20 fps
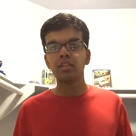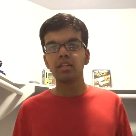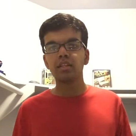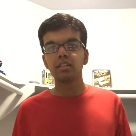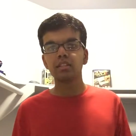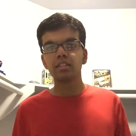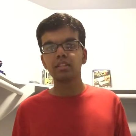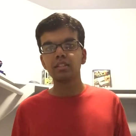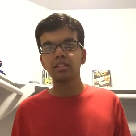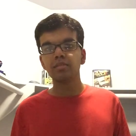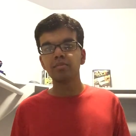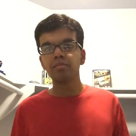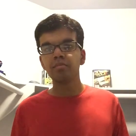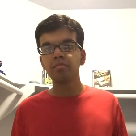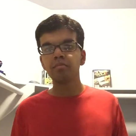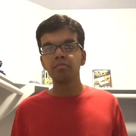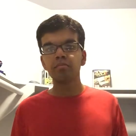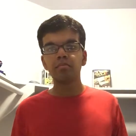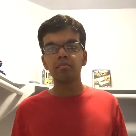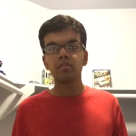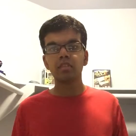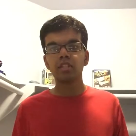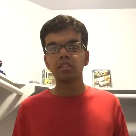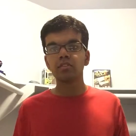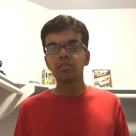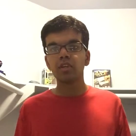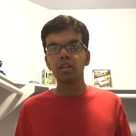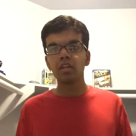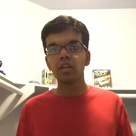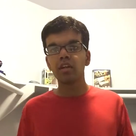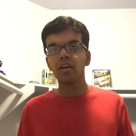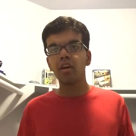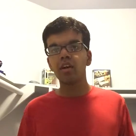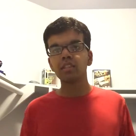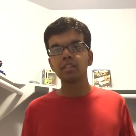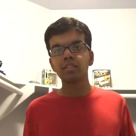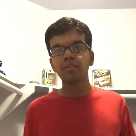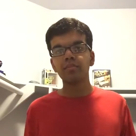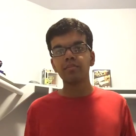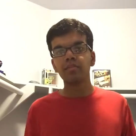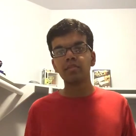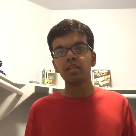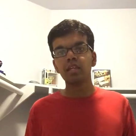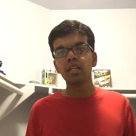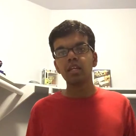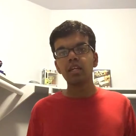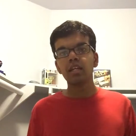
that just is really awesome?